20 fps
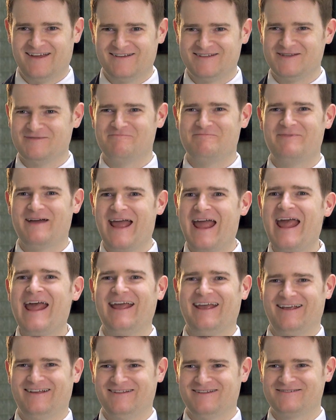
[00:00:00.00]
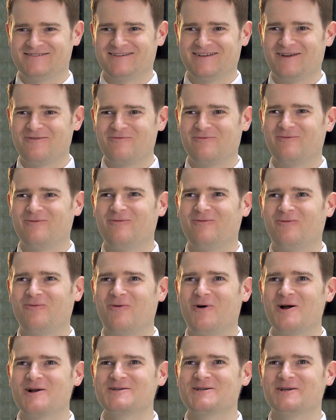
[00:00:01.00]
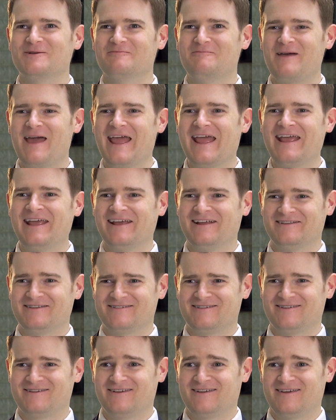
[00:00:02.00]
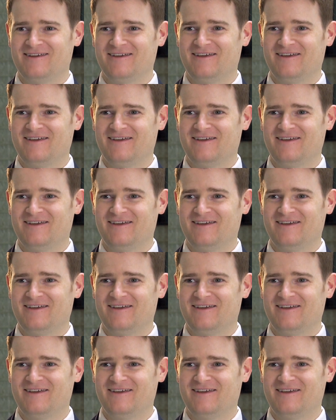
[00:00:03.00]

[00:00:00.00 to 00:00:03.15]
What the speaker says: It's a bag. That's like washing pants.